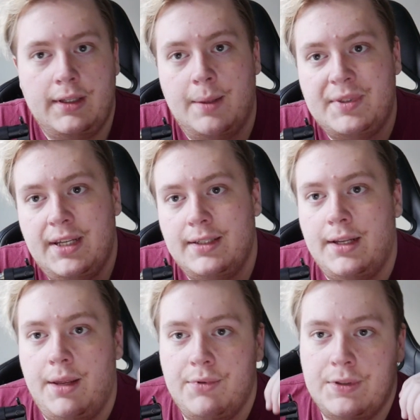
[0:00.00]
the upstairs
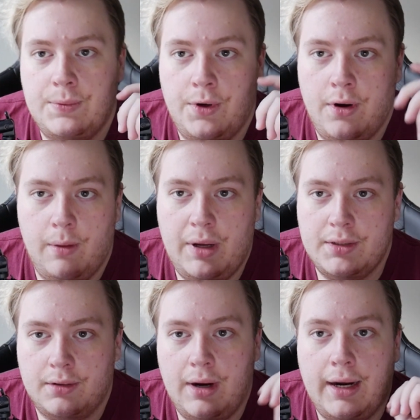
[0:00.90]
neighbors were a bunch
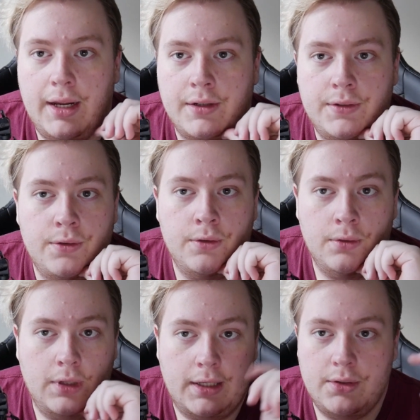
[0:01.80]
of crackheads
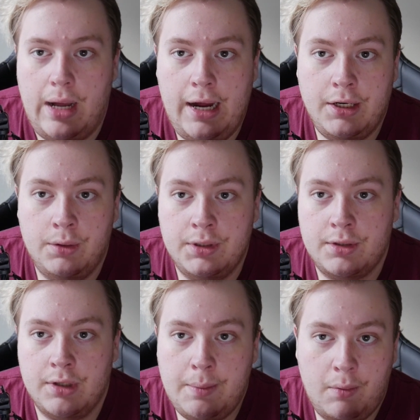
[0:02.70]
who like to argue and
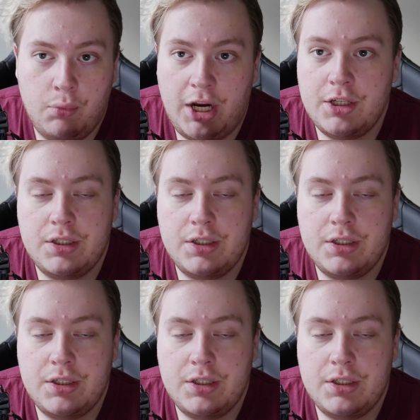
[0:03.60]
scream and break